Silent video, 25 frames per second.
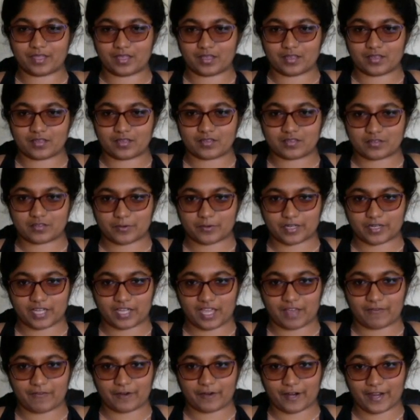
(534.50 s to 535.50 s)
So we're going to
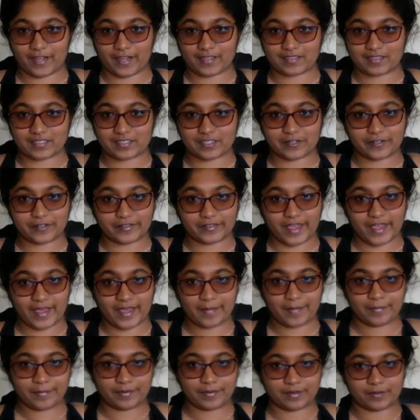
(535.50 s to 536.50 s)
have our hands in our
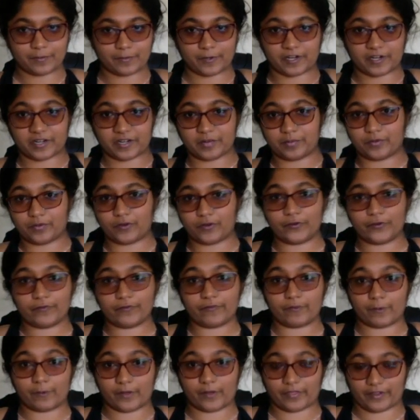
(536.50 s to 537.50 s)
lap. We're going to
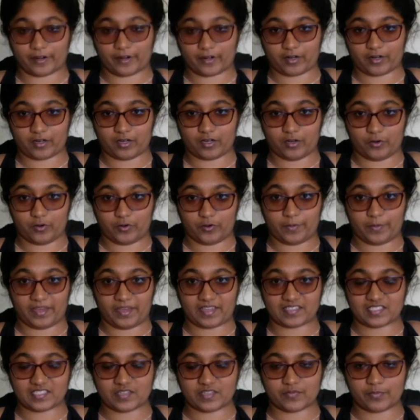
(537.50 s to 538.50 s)
move with our own
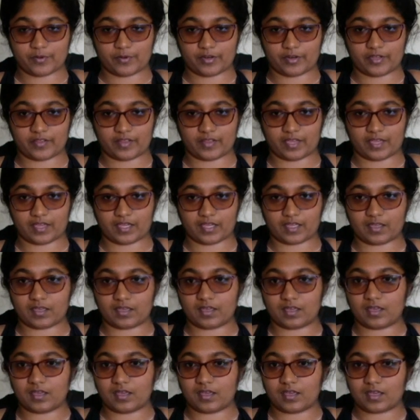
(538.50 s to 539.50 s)
pace of breathing.
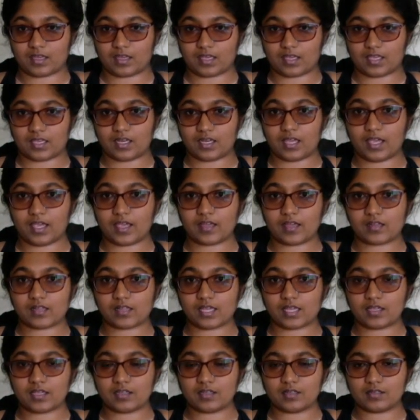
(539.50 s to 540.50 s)

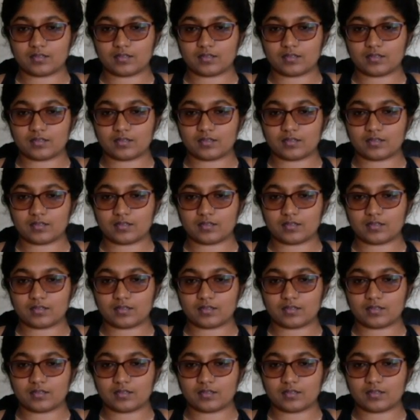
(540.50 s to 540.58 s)
Inhaling.